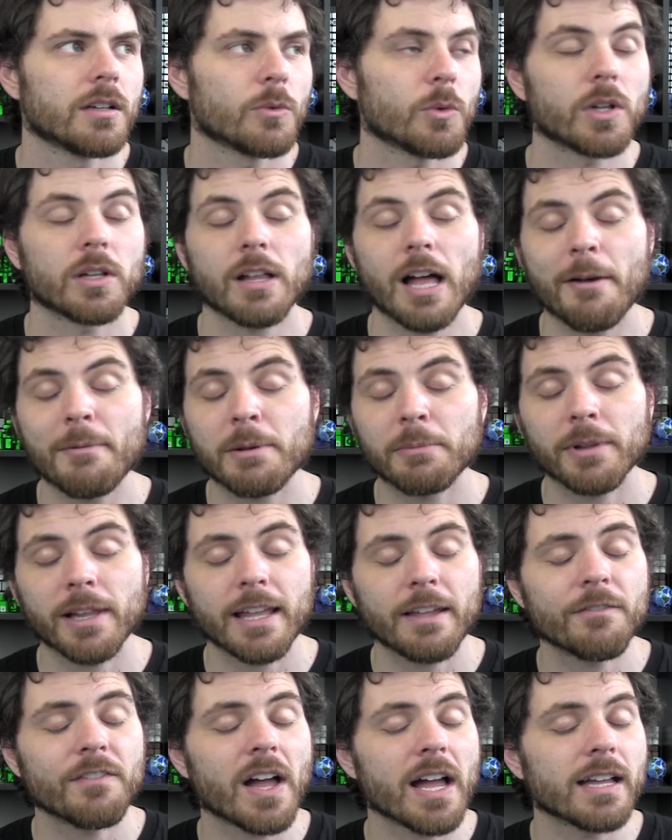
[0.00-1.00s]
well, I've been
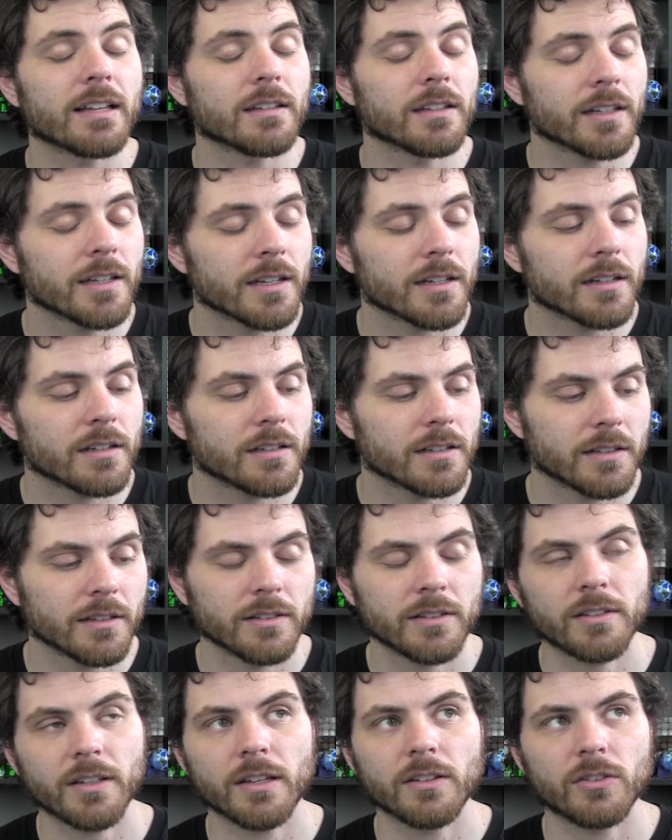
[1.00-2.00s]
playing violin
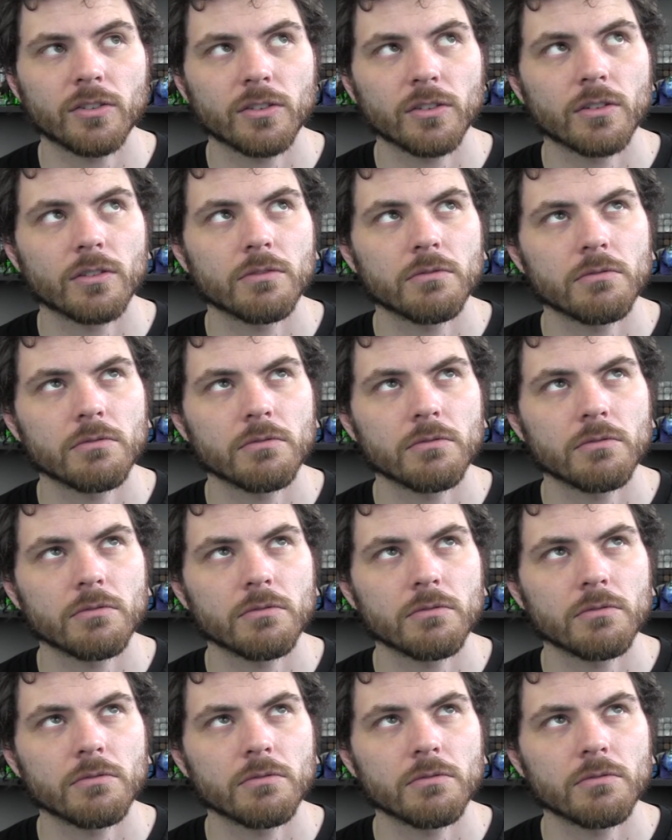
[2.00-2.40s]
since